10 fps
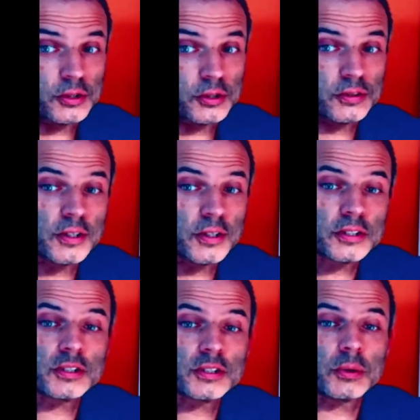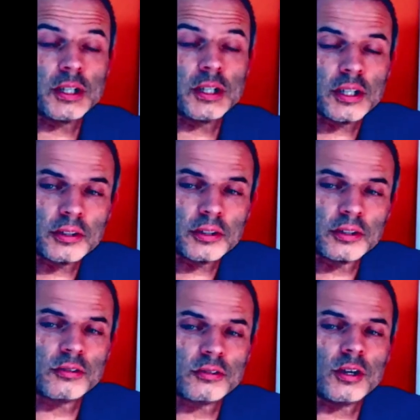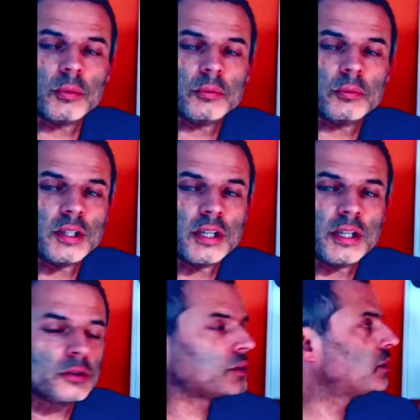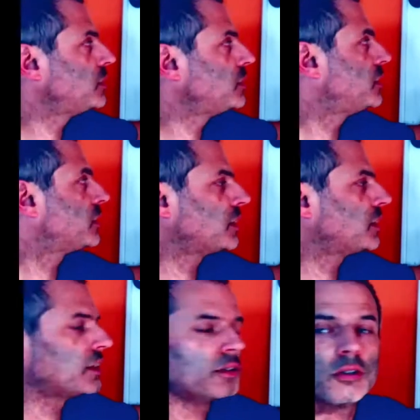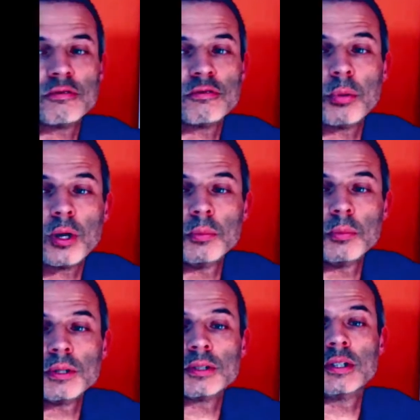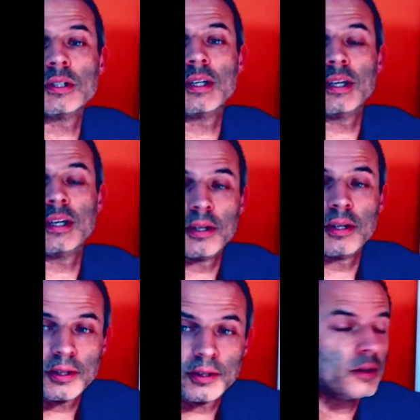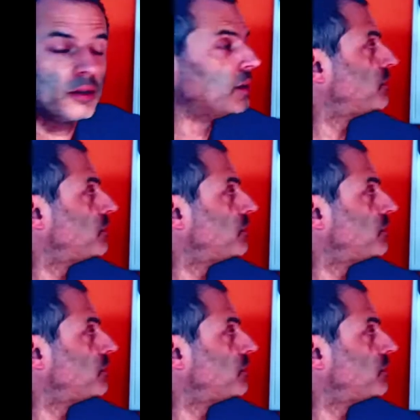is faster, so we get no chromium to the outside. In the case of polymers, if they're